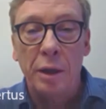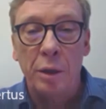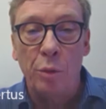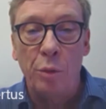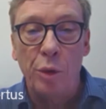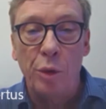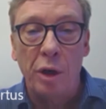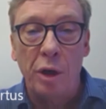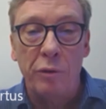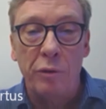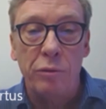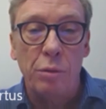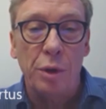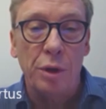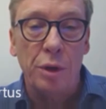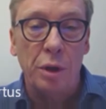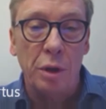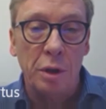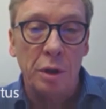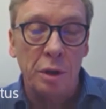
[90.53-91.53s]
We have
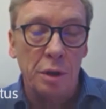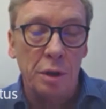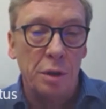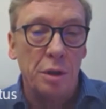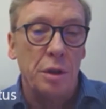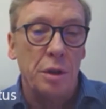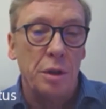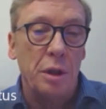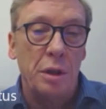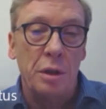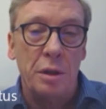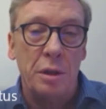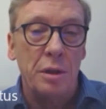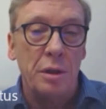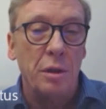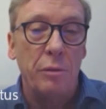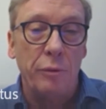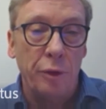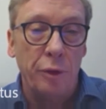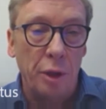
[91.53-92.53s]
100 and
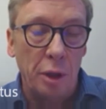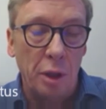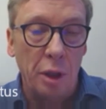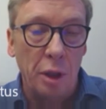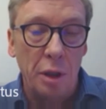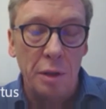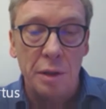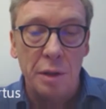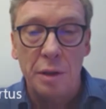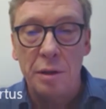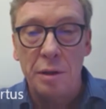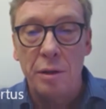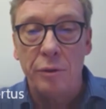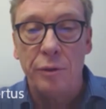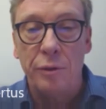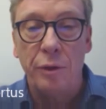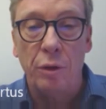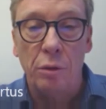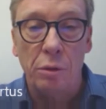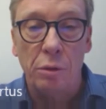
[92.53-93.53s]
something cases
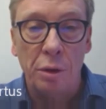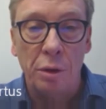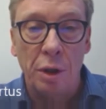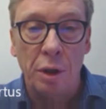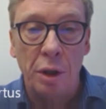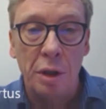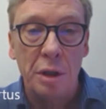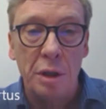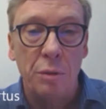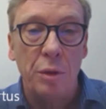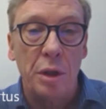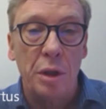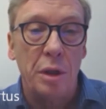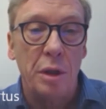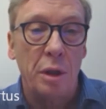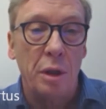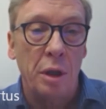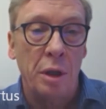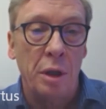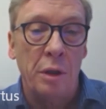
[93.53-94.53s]
of corona in
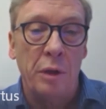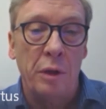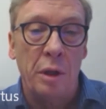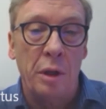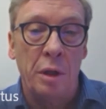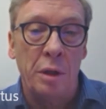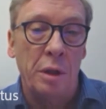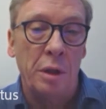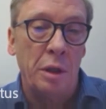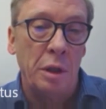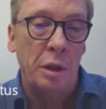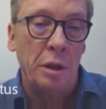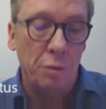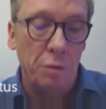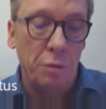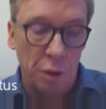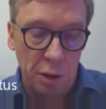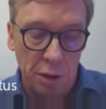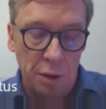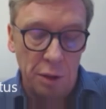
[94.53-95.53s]
Switzerland and
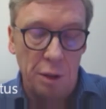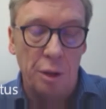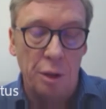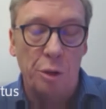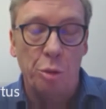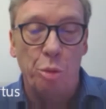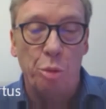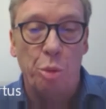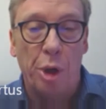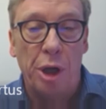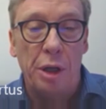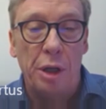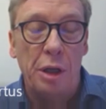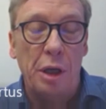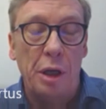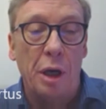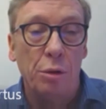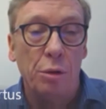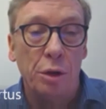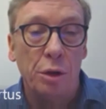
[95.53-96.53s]
increasing by
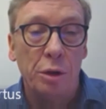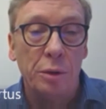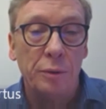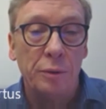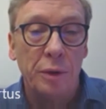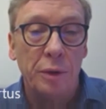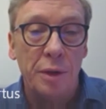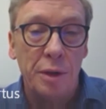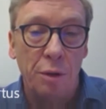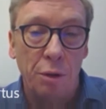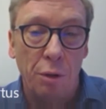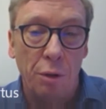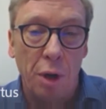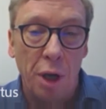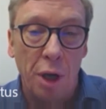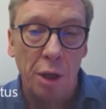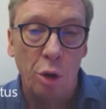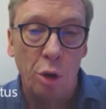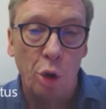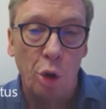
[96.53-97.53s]
the hour. So
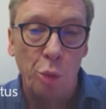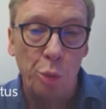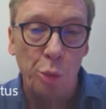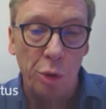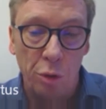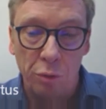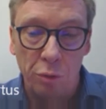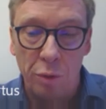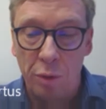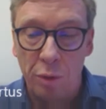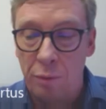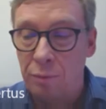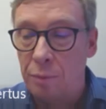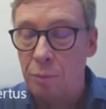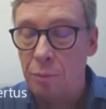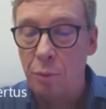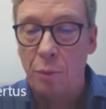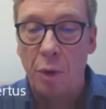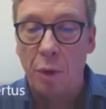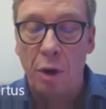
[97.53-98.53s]
I hope you
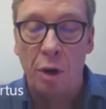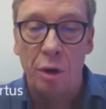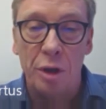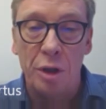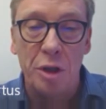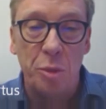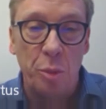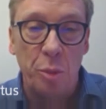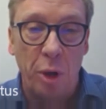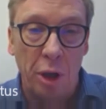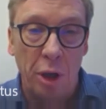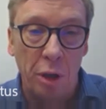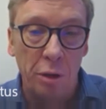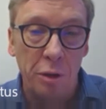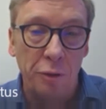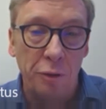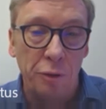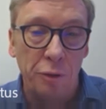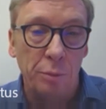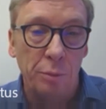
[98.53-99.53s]
are
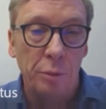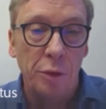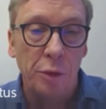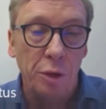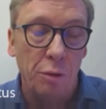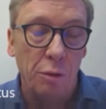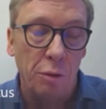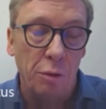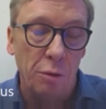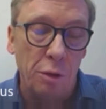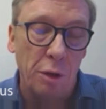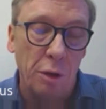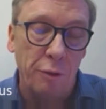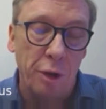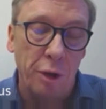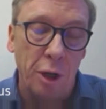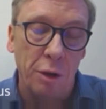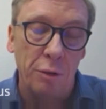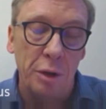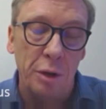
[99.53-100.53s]
spared from
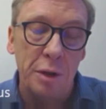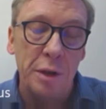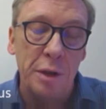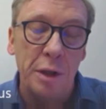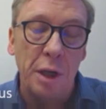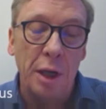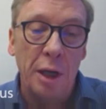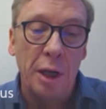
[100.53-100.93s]
coronavirus.